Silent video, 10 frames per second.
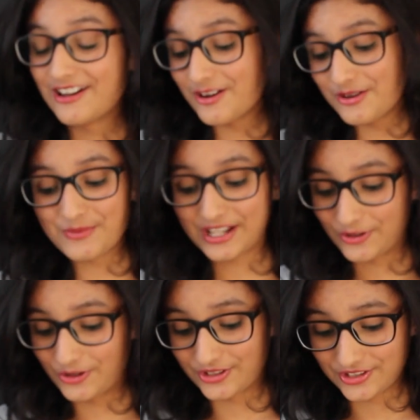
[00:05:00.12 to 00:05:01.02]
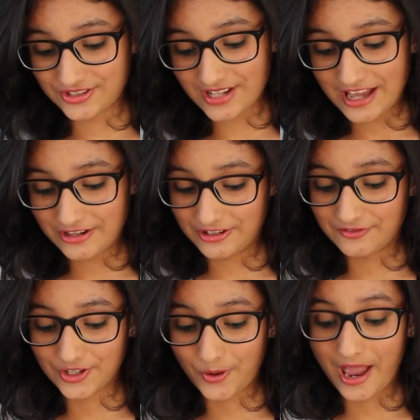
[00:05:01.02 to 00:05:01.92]
Oh my gosh, I don't
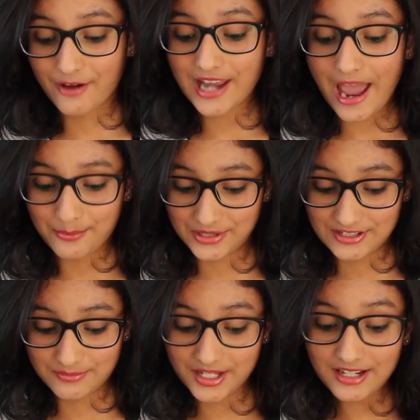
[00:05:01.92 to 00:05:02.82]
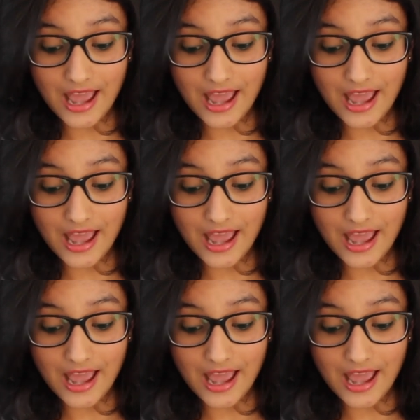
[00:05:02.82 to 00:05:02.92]
even know how it happened, but it